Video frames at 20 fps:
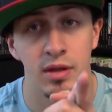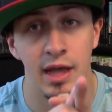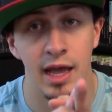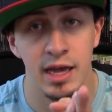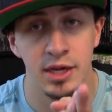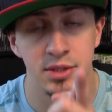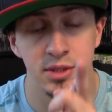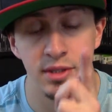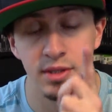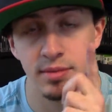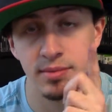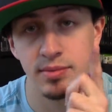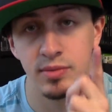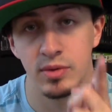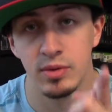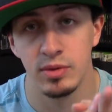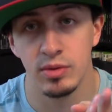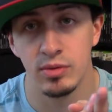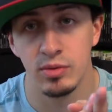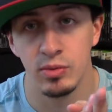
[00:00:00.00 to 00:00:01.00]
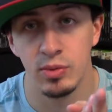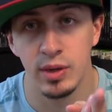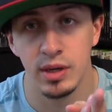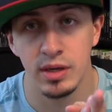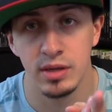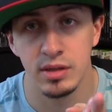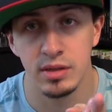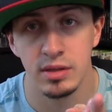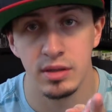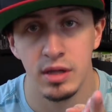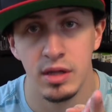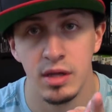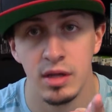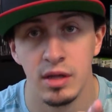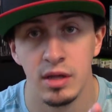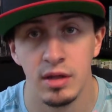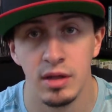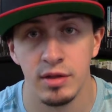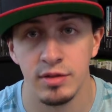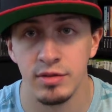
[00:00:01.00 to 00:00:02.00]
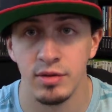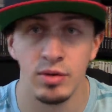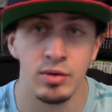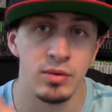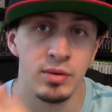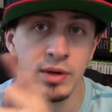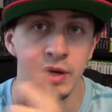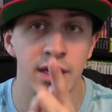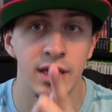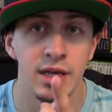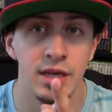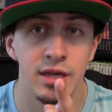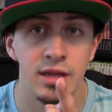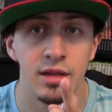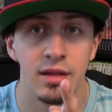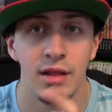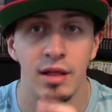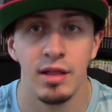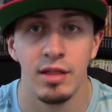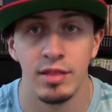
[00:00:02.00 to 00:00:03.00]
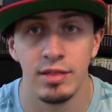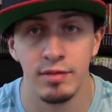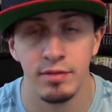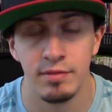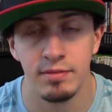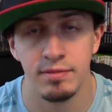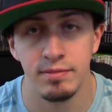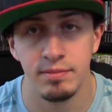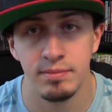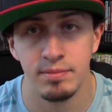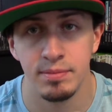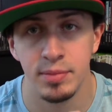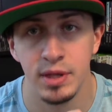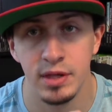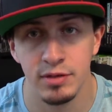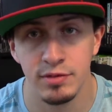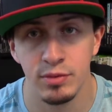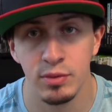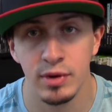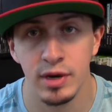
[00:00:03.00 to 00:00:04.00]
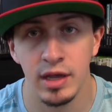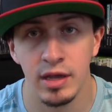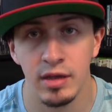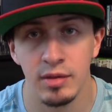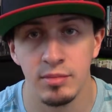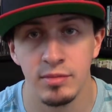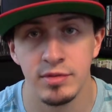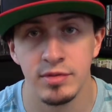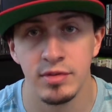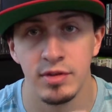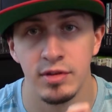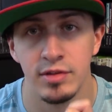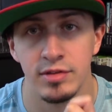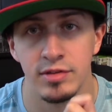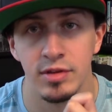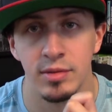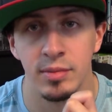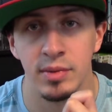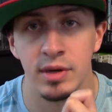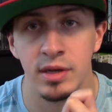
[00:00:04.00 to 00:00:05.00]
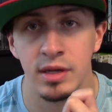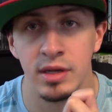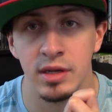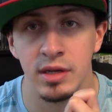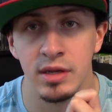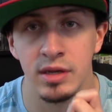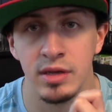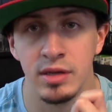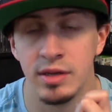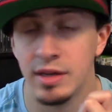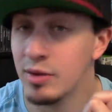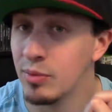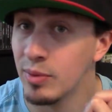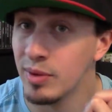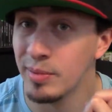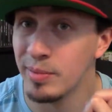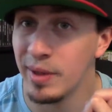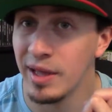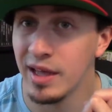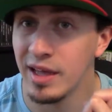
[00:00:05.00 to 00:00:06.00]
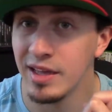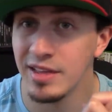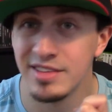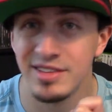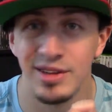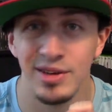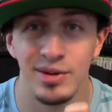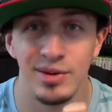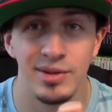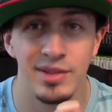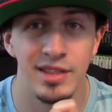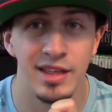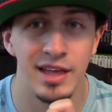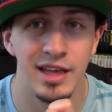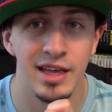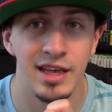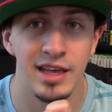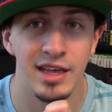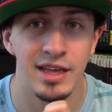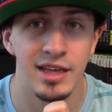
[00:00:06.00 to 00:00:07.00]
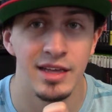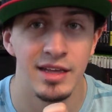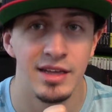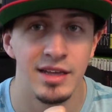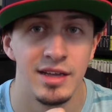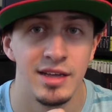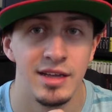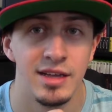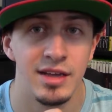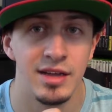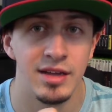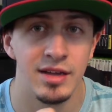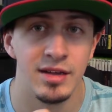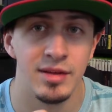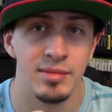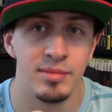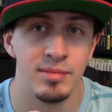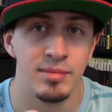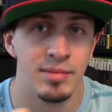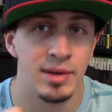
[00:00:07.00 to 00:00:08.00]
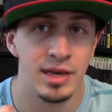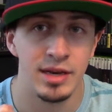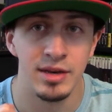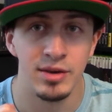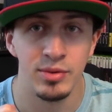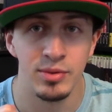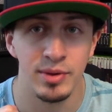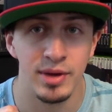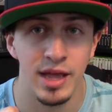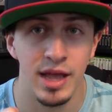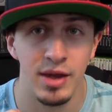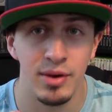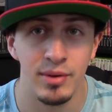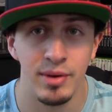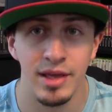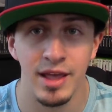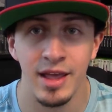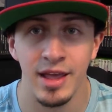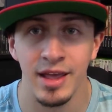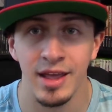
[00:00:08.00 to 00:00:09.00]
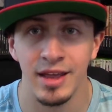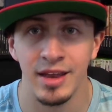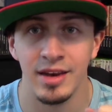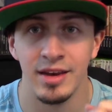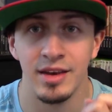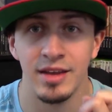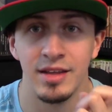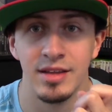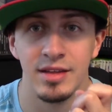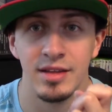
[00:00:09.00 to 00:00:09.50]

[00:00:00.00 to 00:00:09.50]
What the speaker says: Actually, quick. So again, the PS4 games, somebody didn't want to pay, so they made a new account and